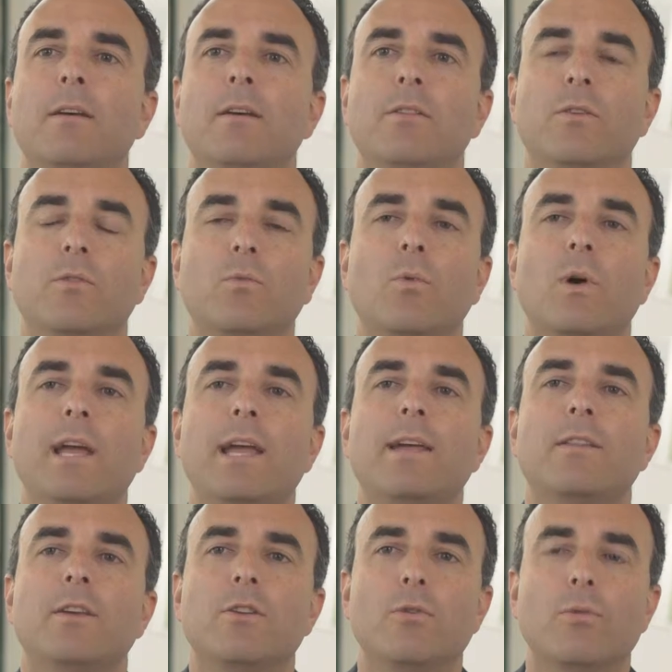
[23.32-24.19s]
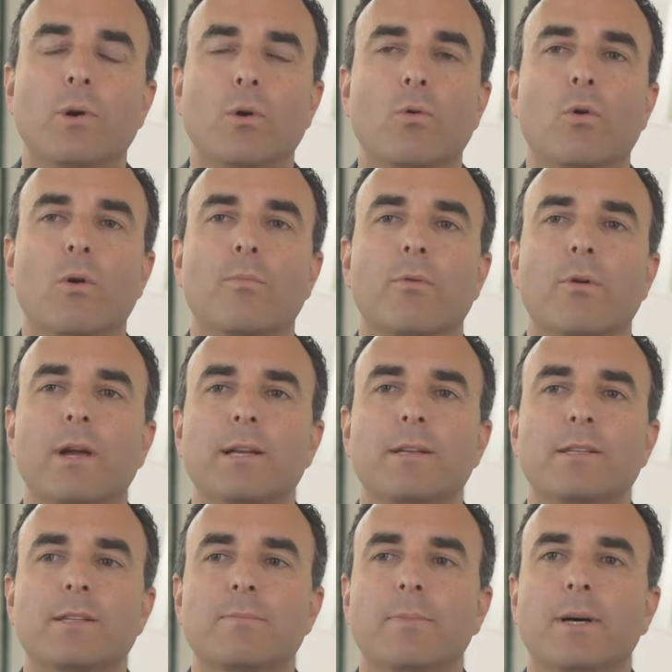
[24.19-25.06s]
the way that you
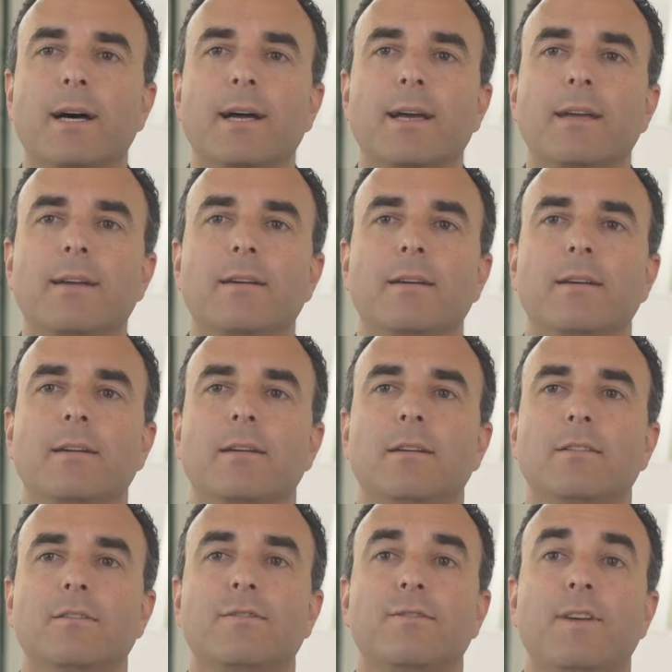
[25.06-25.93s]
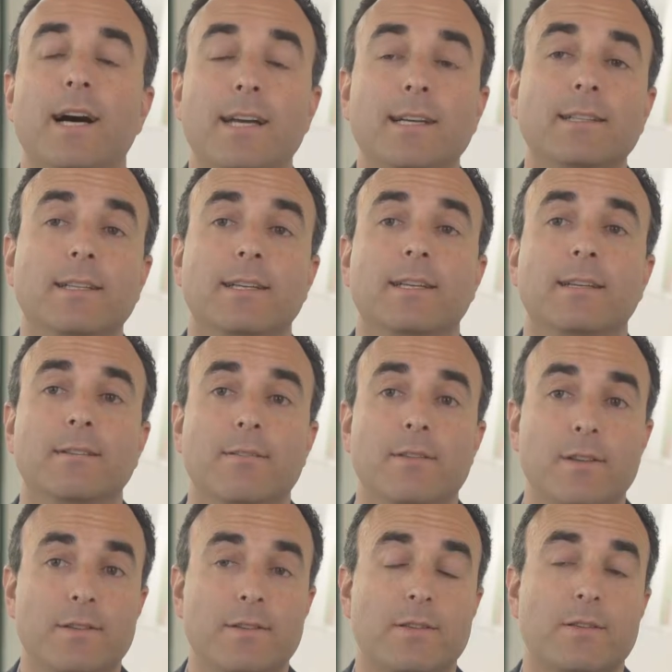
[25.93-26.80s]
incorporate is by filing
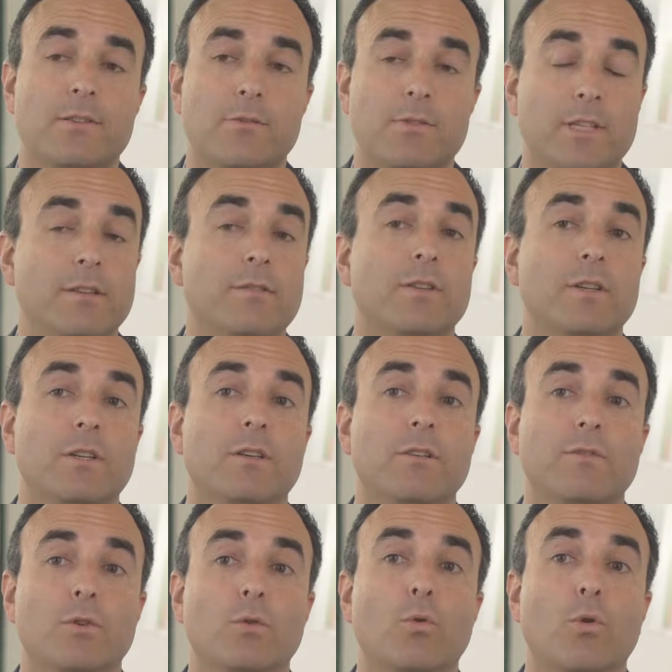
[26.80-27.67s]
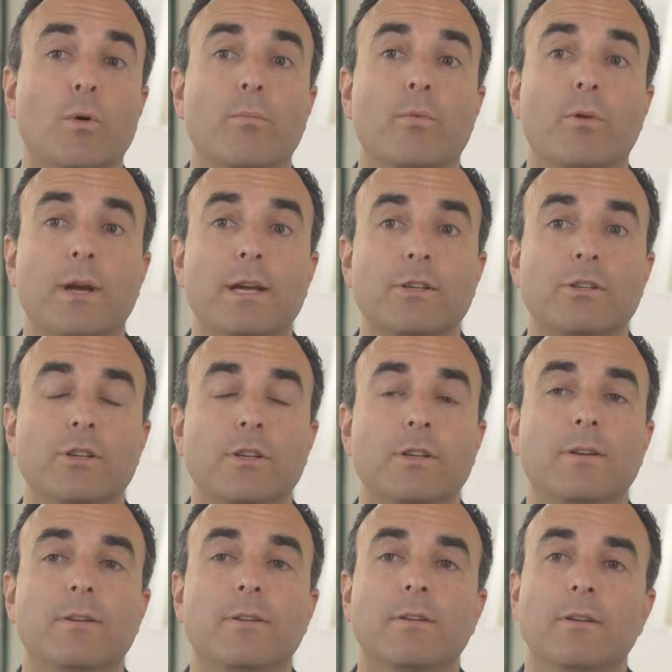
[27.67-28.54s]
this certificate of
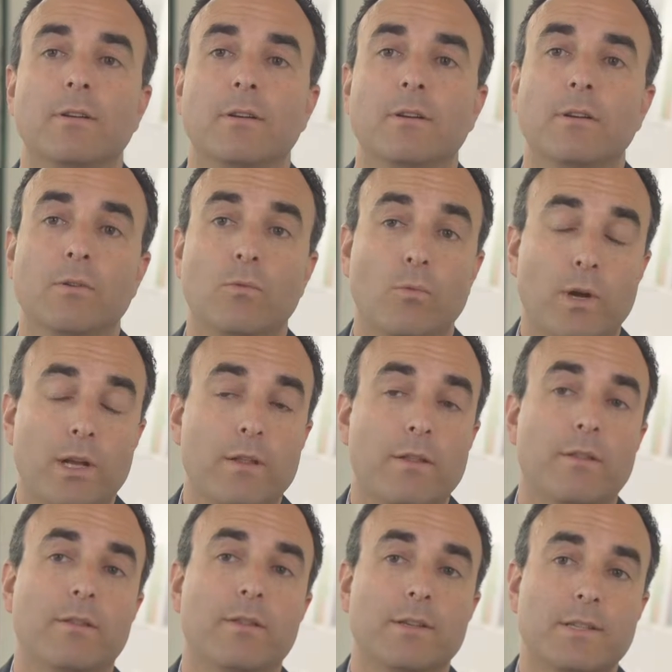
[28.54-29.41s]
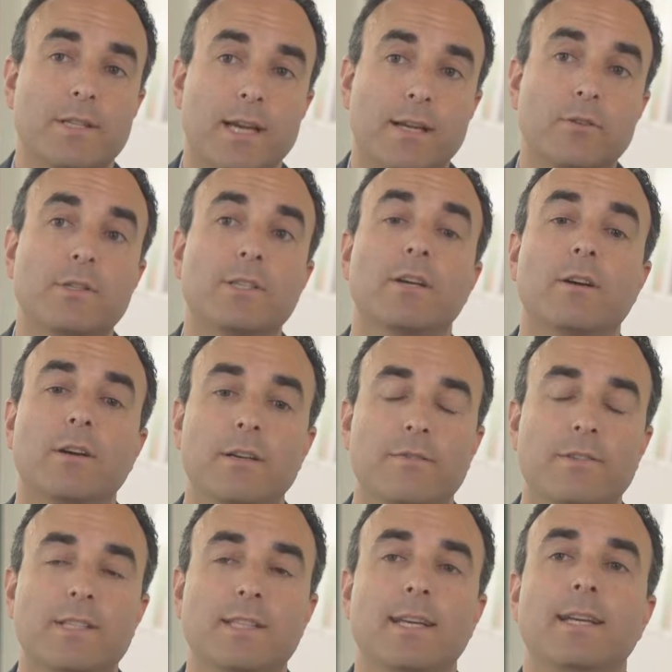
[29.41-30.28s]
incorporation with the Secretary
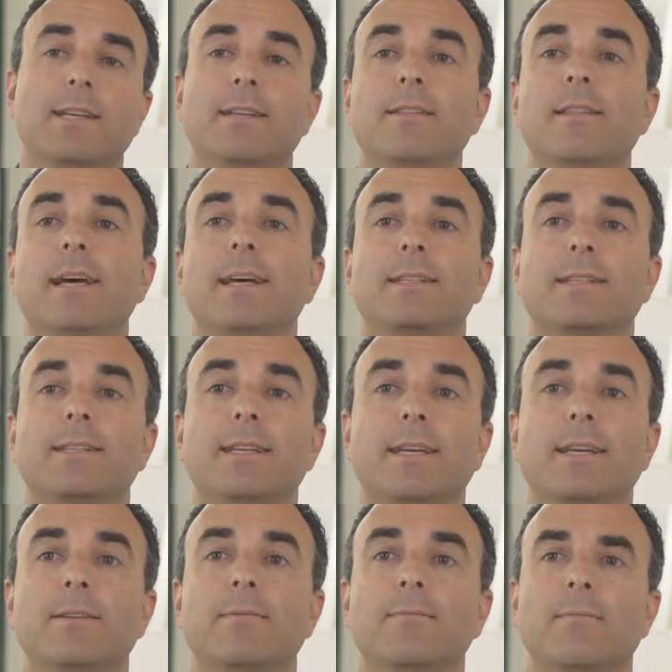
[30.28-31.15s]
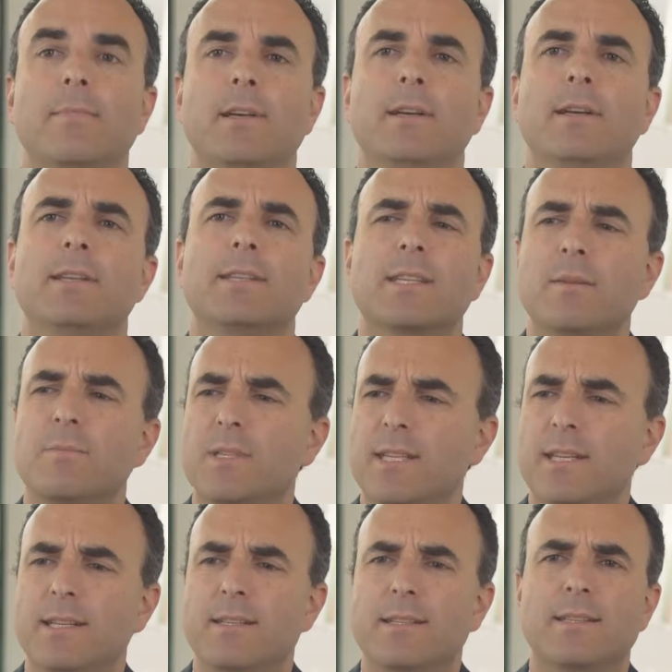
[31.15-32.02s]
of State in that state. In some
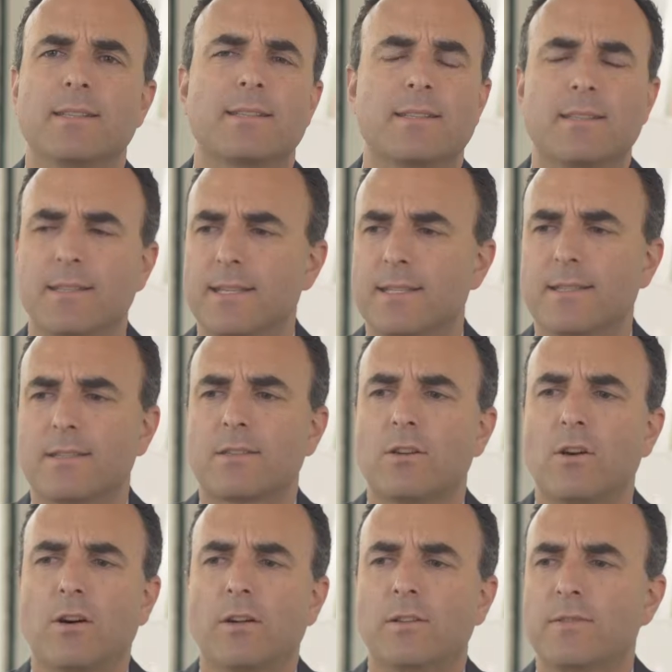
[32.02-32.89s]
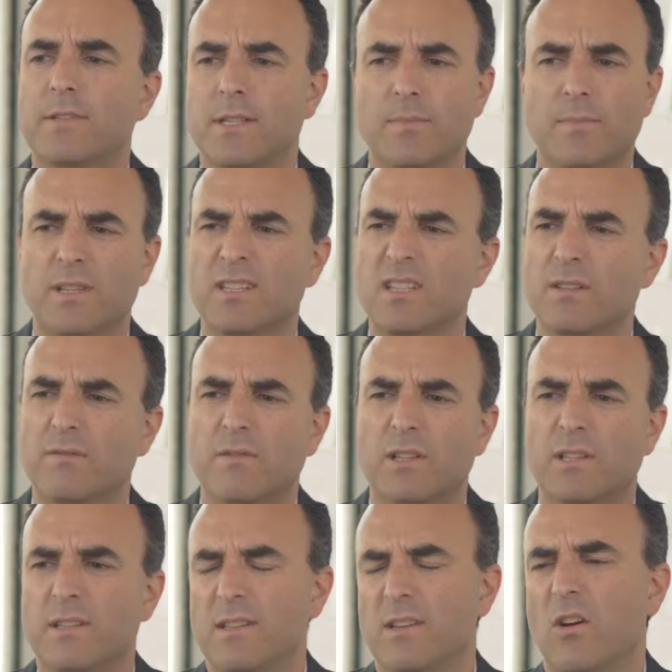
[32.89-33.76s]
states, it's called something
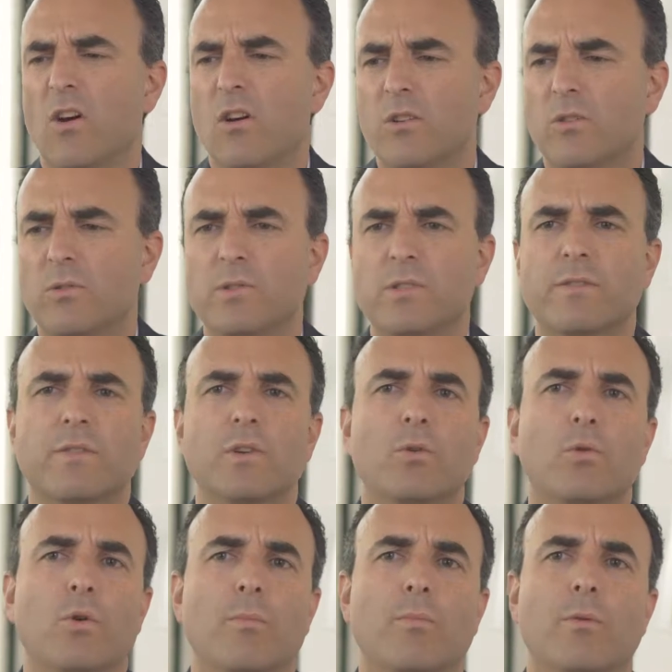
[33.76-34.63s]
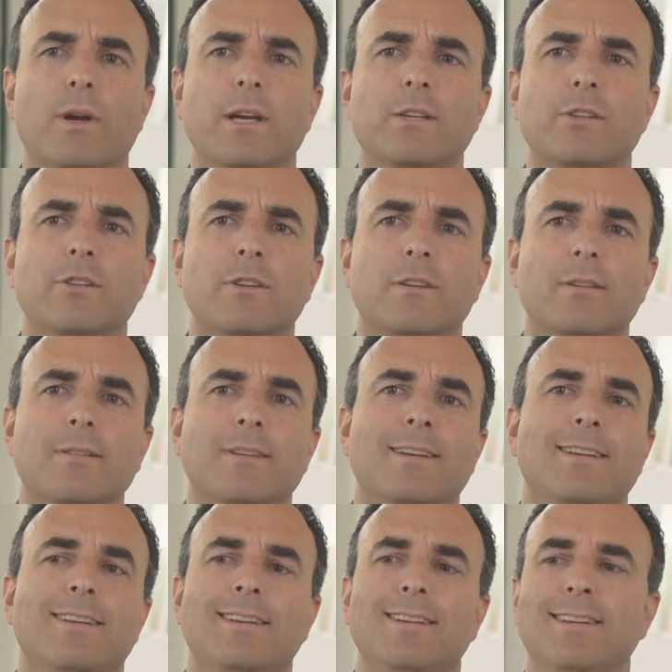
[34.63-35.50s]
different, the Articles of Incorporation.
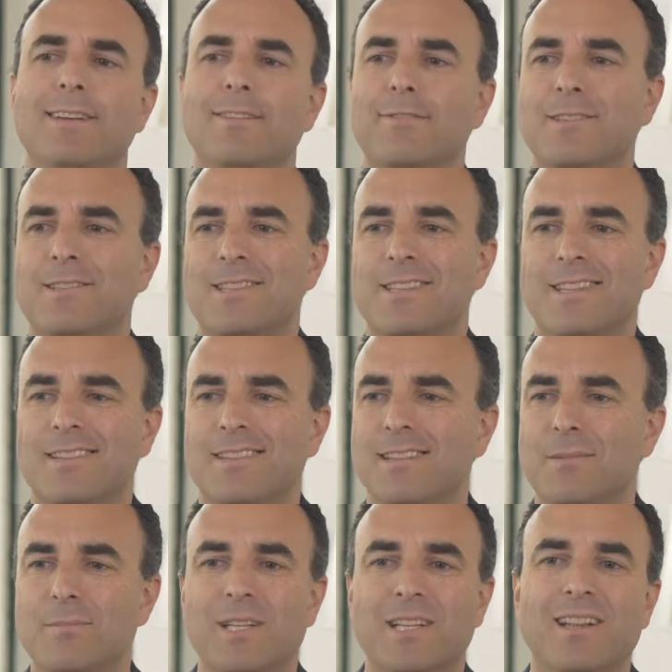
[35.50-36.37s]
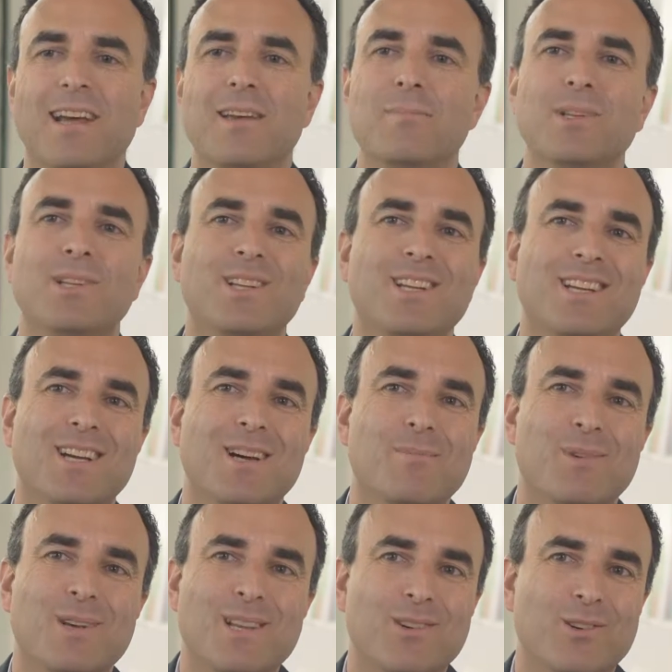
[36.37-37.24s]
If it's a limited liability
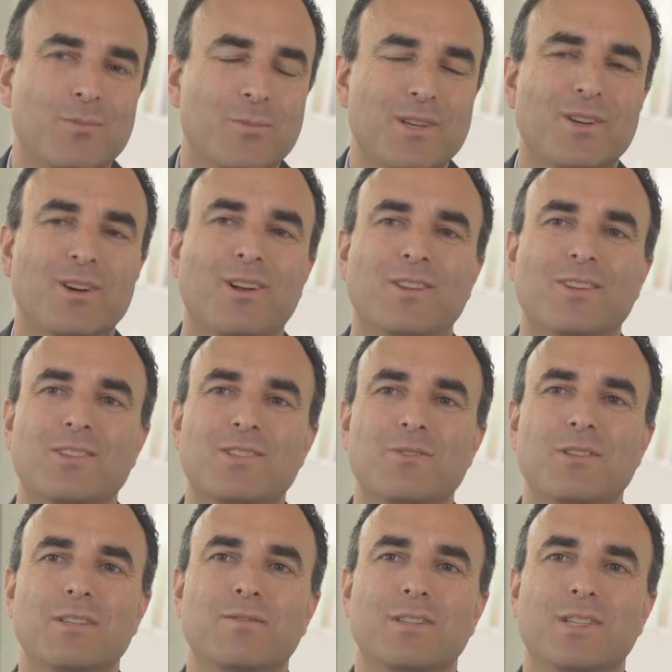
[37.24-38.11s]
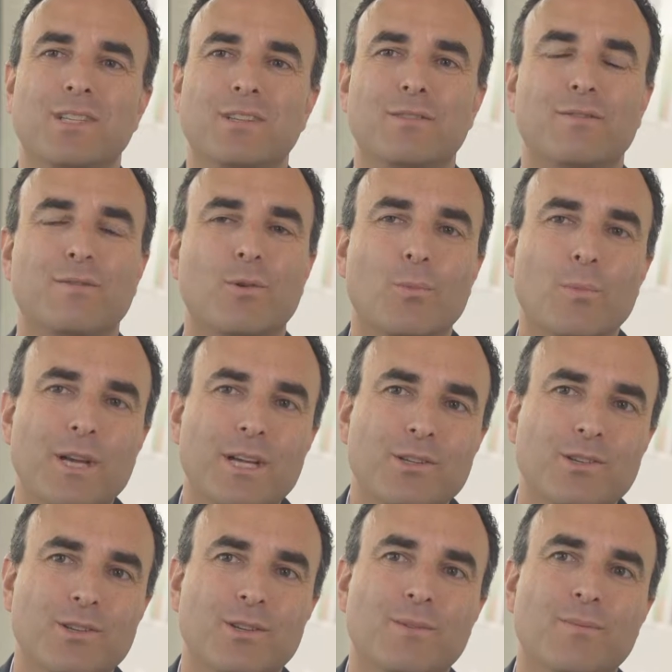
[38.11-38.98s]
company, it'll be called a certificate of
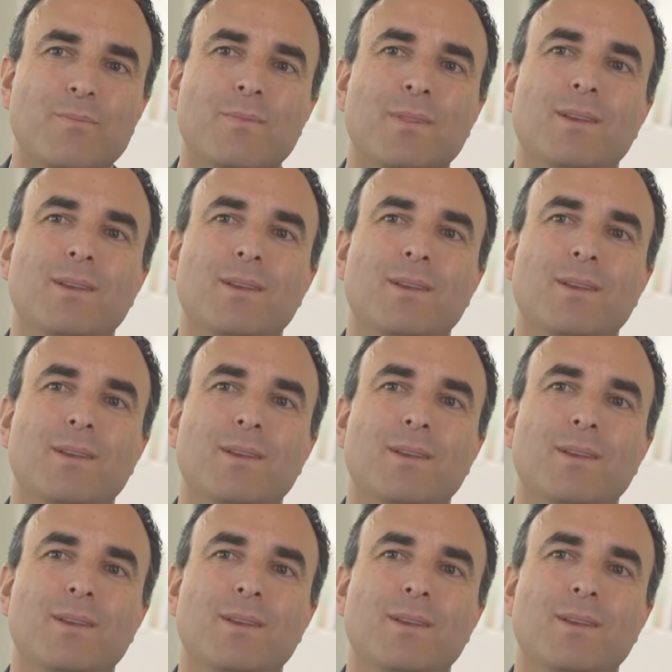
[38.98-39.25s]
formation.